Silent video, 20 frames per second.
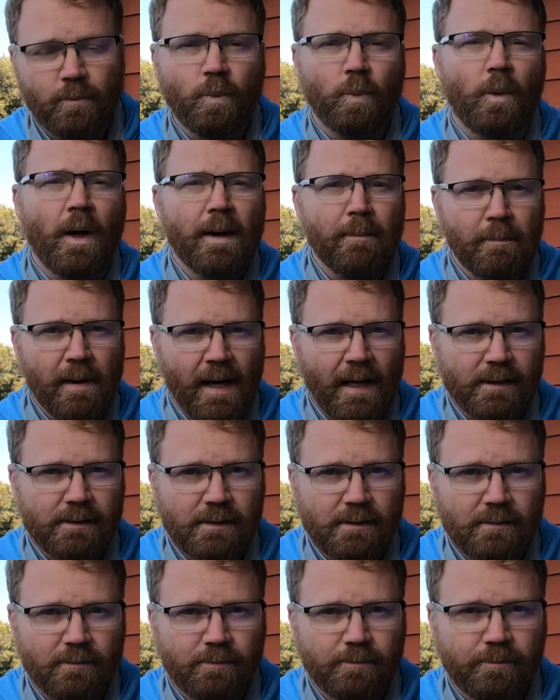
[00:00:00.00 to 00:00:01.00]
White
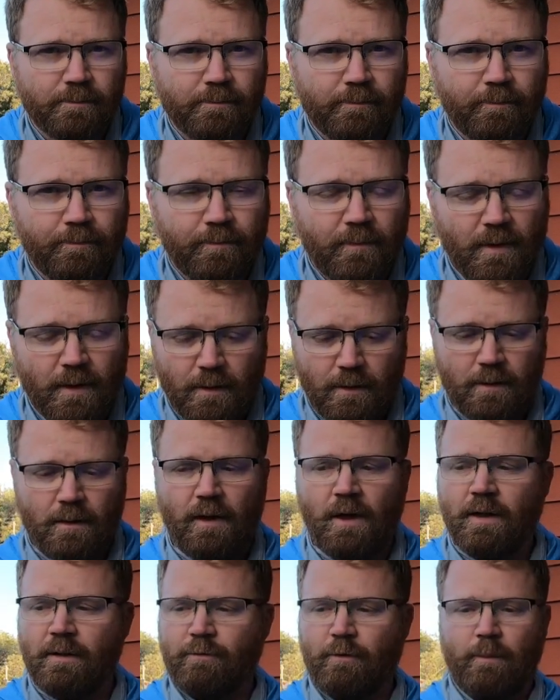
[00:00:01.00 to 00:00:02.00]
bass.
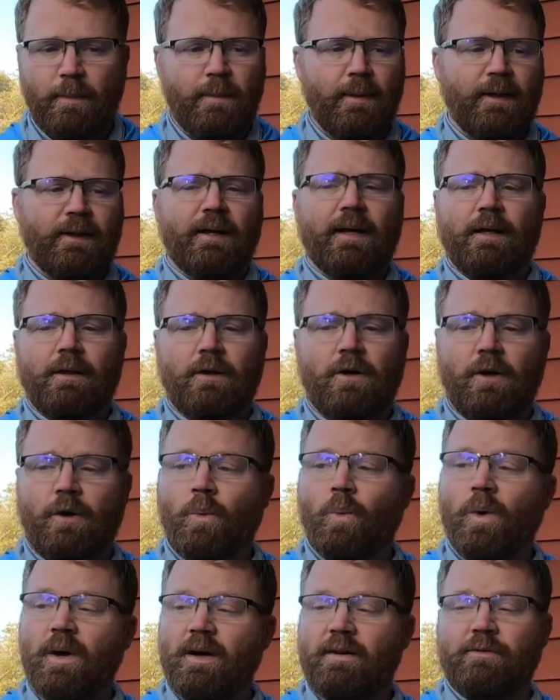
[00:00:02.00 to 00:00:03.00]
All of them about that
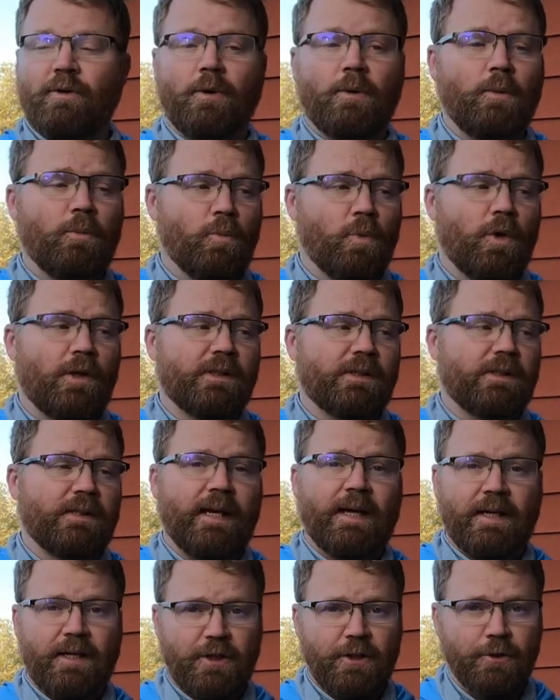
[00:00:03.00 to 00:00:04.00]
long. One of them was
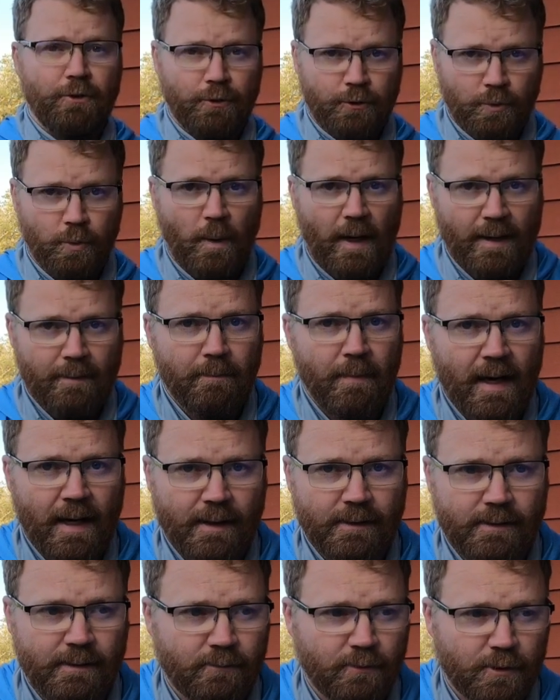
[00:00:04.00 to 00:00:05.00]
a huge white
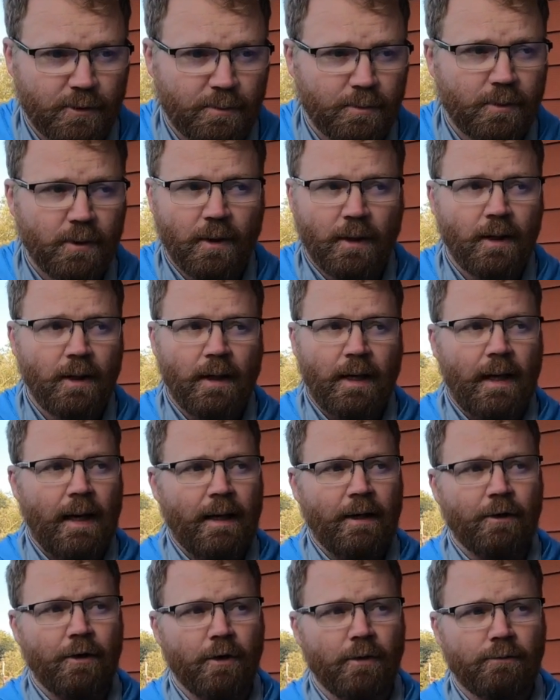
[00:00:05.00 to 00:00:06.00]
bass. It was,
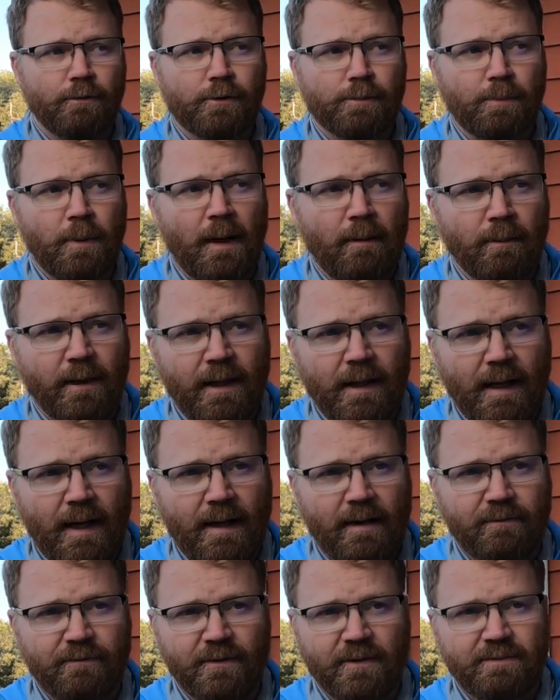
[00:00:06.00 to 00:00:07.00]
I don't know, it was probably
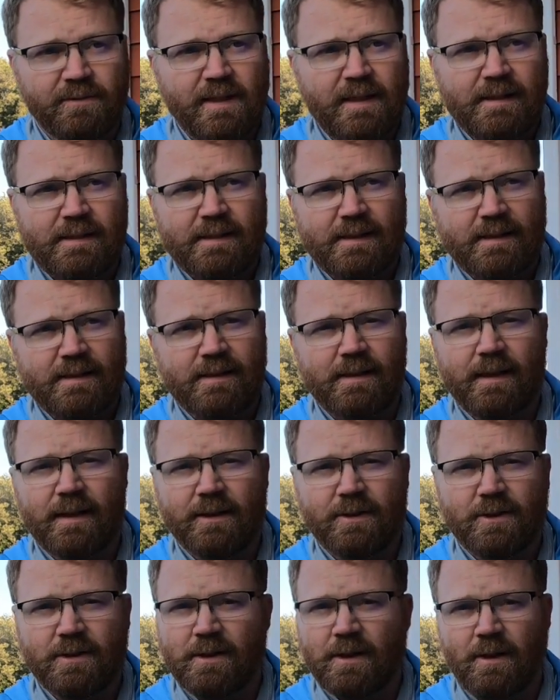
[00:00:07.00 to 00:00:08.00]
like 15, 16
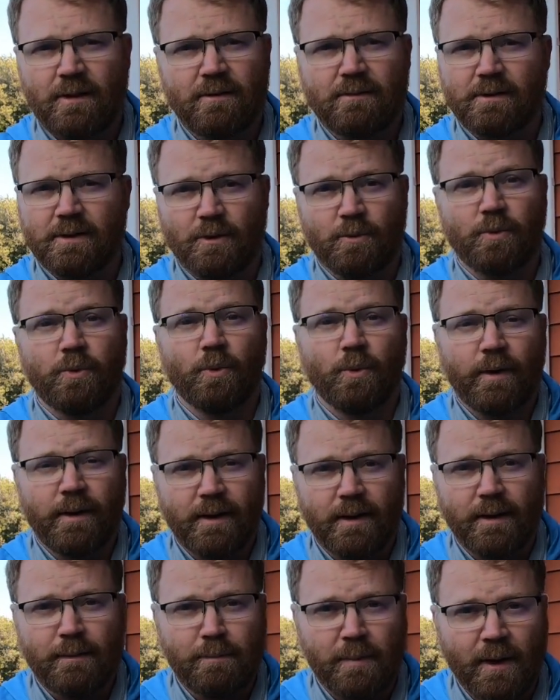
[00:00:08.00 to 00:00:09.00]
inches long. It was a
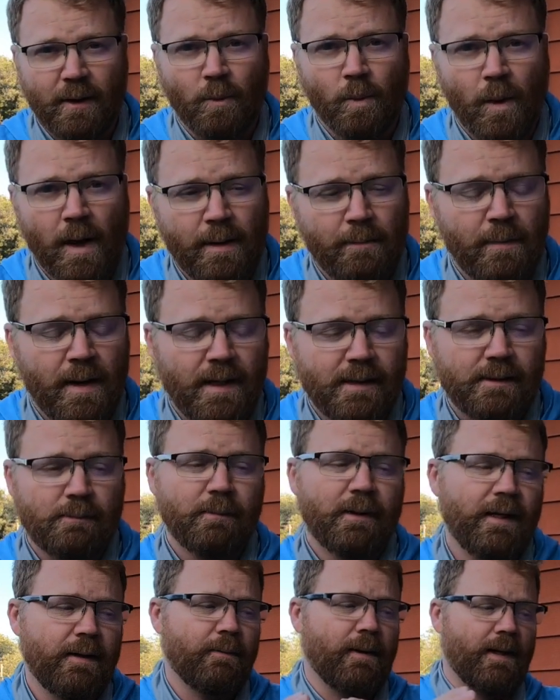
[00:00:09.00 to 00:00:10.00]
really big white bass.
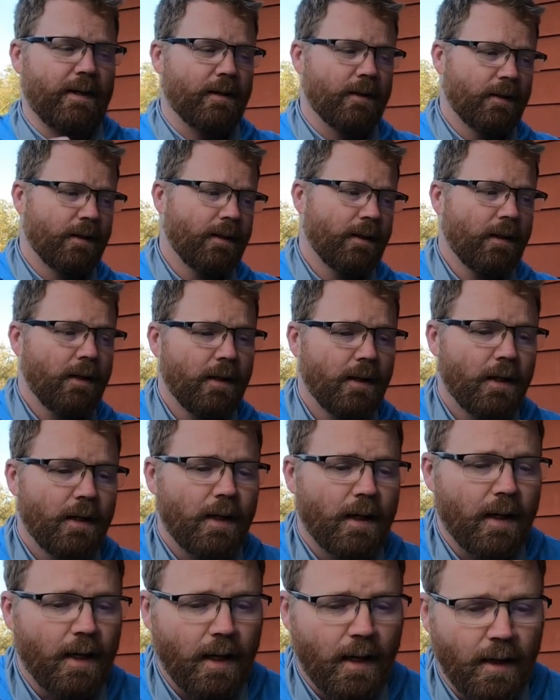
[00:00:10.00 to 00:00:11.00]
But anyway,
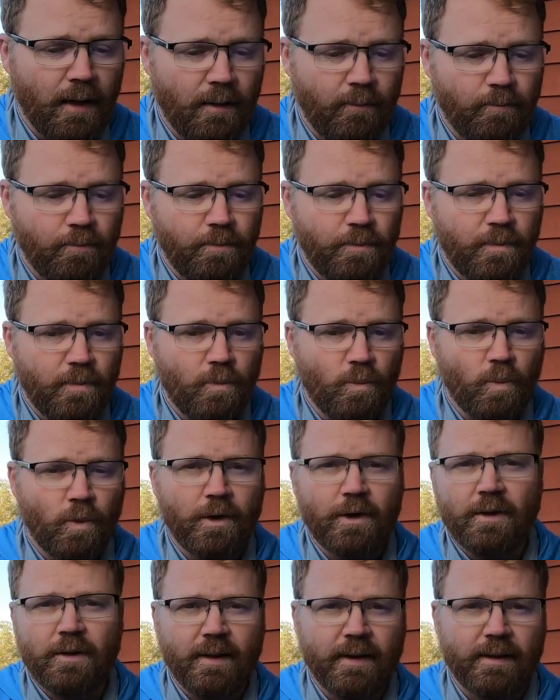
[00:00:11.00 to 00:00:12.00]
what
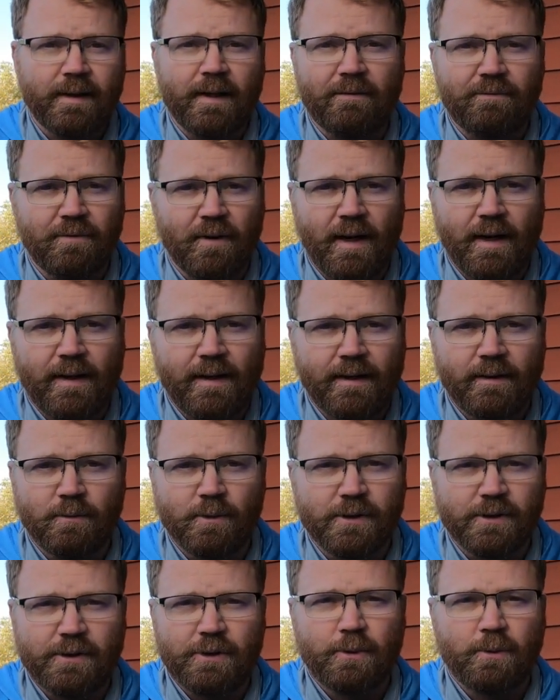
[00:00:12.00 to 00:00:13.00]
do you think that flathead
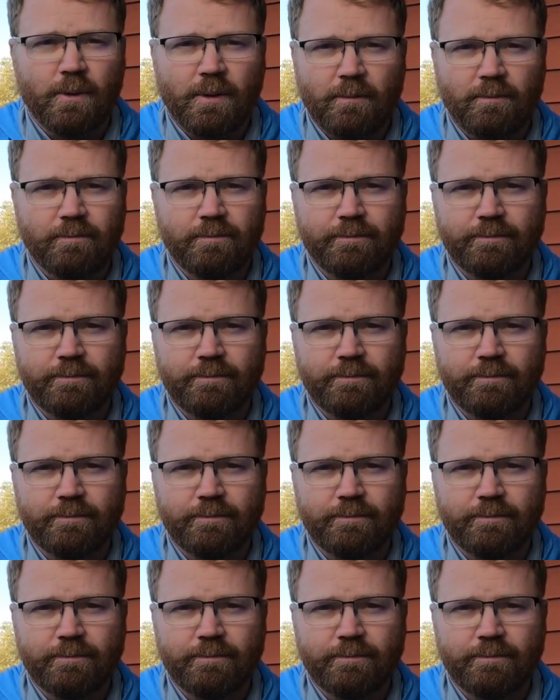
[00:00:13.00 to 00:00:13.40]
was doing?